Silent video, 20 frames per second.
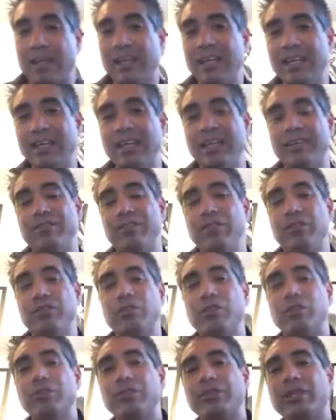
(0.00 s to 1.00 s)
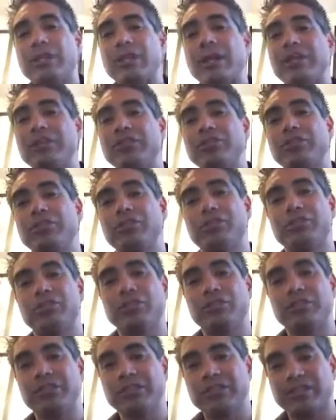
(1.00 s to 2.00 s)
if you do, I used to use
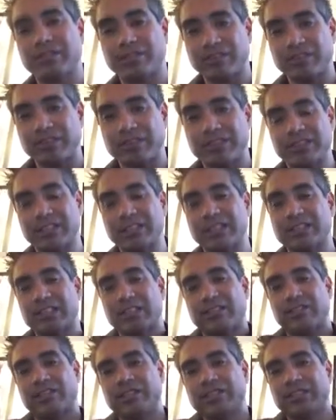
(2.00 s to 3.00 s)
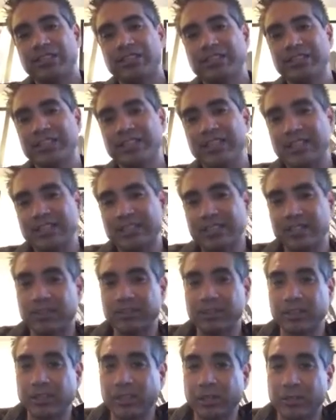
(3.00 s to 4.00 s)
13s to 56, and a 56
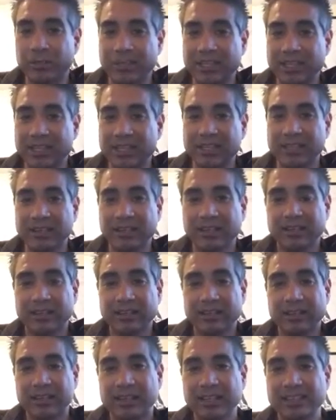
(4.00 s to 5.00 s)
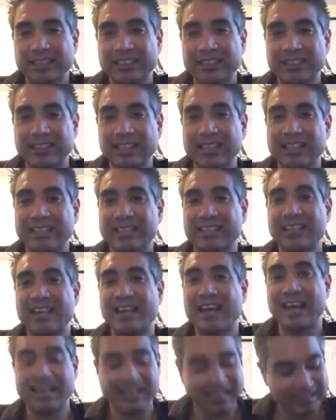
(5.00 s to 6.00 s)
on the low E is like the
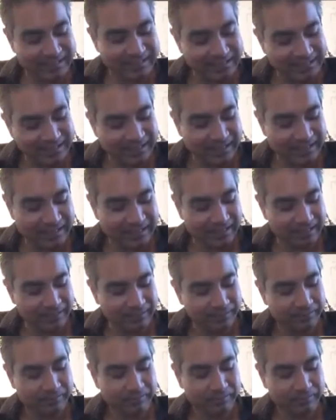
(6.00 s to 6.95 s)
high D,